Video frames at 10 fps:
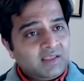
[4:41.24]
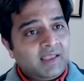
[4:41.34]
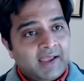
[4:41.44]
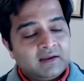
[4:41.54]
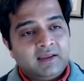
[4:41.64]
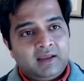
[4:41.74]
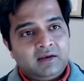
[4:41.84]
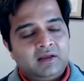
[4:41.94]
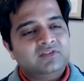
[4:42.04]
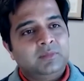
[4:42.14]
and
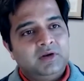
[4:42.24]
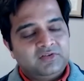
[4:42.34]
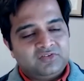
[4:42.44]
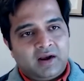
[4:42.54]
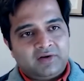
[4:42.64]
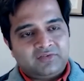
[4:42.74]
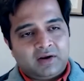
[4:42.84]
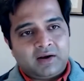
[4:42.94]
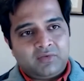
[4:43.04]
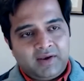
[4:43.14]
again, a similar
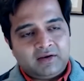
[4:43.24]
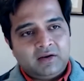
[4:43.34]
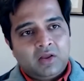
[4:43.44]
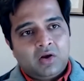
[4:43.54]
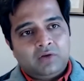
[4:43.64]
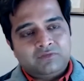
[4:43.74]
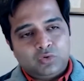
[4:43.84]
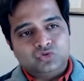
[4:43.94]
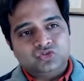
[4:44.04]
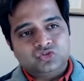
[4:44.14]
CR/CRi rate of
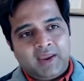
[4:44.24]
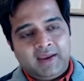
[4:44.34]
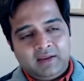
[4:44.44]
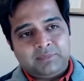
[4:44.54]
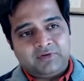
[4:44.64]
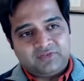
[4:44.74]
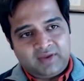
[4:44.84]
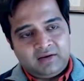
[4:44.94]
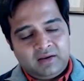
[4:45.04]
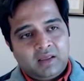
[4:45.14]
close to
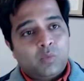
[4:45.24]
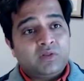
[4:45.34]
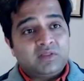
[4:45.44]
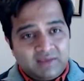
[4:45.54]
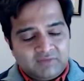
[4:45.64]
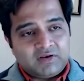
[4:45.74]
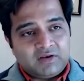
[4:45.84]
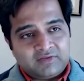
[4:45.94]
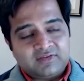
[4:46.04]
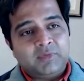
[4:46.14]
80%, with even
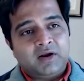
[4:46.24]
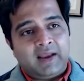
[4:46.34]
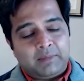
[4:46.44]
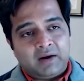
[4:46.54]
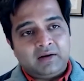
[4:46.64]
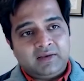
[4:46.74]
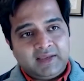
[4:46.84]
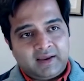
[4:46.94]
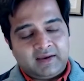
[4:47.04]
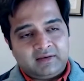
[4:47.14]
a similar MRD
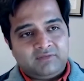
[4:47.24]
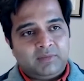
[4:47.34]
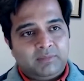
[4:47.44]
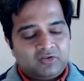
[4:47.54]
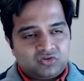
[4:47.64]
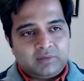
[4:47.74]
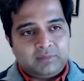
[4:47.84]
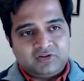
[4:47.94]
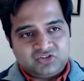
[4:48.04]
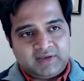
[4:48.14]
negativity based on
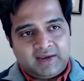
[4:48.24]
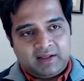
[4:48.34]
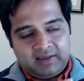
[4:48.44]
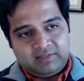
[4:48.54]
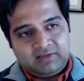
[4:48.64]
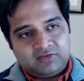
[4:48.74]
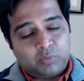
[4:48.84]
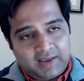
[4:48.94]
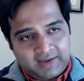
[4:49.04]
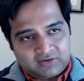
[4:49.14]
emerging data in these
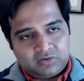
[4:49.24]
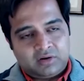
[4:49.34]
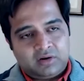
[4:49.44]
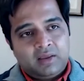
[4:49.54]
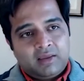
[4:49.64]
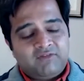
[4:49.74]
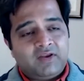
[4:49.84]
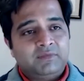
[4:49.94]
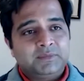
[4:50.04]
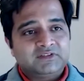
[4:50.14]
molecular
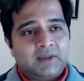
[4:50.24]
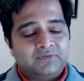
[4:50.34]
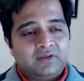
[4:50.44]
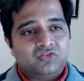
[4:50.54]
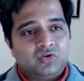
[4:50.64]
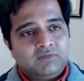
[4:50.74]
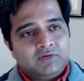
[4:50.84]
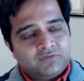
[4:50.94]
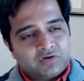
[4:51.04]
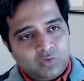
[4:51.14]
favorable subsets. So
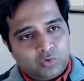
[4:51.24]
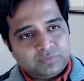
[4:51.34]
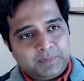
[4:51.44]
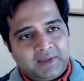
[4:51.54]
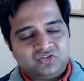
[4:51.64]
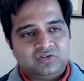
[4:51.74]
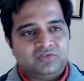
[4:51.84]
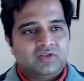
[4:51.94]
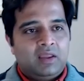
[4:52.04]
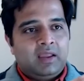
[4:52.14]
even for those
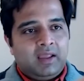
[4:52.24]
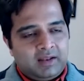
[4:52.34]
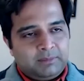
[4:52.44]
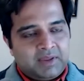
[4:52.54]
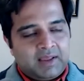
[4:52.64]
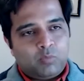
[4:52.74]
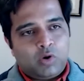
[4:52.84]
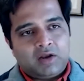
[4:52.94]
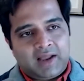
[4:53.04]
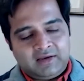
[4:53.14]
patients,
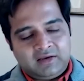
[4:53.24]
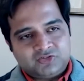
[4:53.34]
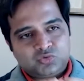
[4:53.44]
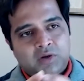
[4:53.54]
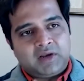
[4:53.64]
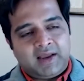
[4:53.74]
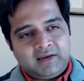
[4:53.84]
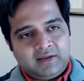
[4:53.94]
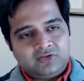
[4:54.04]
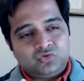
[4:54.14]
NPM1, IDH1,
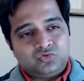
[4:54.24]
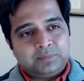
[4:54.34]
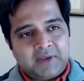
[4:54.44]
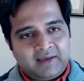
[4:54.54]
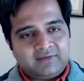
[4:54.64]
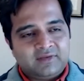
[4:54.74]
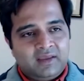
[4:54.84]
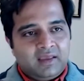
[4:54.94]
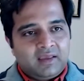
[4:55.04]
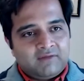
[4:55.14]
IDH2 splice,
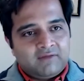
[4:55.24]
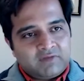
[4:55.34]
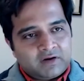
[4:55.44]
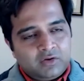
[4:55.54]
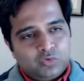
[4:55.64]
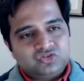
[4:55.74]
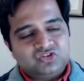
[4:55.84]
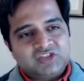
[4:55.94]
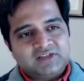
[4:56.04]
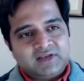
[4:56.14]
if they're close to
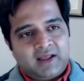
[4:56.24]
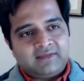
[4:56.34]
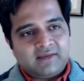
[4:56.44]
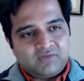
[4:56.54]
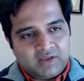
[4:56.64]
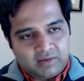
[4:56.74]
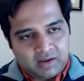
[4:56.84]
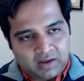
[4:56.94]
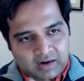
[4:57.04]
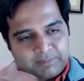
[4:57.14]
69, 70,
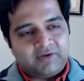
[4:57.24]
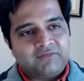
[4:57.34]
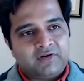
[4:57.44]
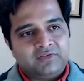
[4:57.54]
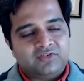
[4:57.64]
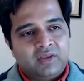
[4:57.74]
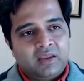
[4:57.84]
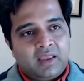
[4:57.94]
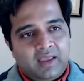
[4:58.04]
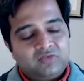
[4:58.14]
our preference
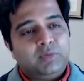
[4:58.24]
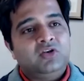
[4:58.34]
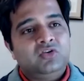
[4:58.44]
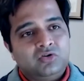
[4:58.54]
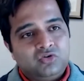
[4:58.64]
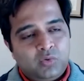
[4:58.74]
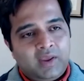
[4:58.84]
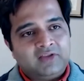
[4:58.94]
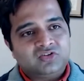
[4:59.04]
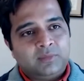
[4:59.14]
has been to do
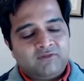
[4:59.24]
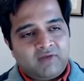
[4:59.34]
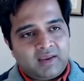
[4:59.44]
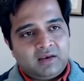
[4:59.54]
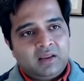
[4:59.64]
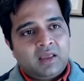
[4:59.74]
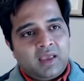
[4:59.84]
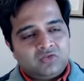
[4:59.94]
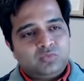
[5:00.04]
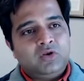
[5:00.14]
HMA-Ven,
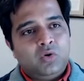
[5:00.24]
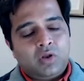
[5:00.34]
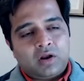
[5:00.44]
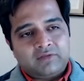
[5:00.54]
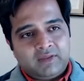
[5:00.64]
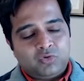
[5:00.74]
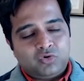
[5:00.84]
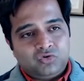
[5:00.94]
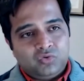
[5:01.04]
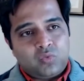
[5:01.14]
as we know a lot of them
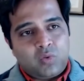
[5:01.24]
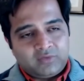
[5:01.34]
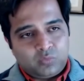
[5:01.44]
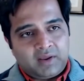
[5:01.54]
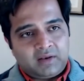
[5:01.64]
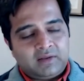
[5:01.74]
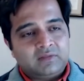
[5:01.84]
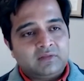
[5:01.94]
could do quite well in the